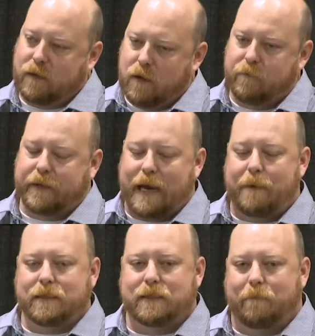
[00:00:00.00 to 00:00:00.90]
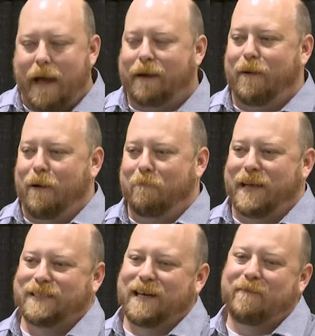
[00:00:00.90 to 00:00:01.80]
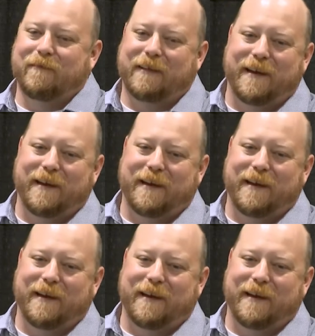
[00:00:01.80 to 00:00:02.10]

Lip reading: hopefully it happens in the background based off of